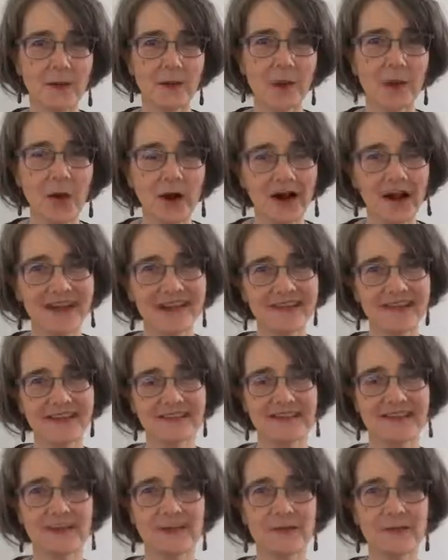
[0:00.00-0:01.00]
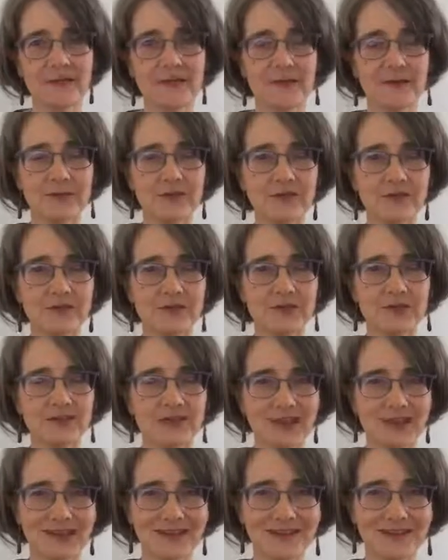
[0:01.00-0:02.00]
why that's coming up for your
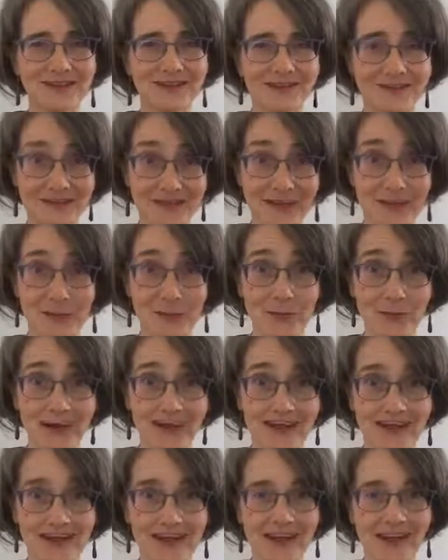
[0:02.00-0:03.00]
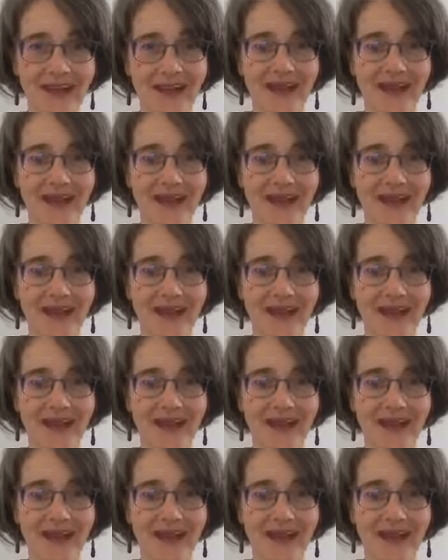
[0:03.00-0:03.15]
child in that way,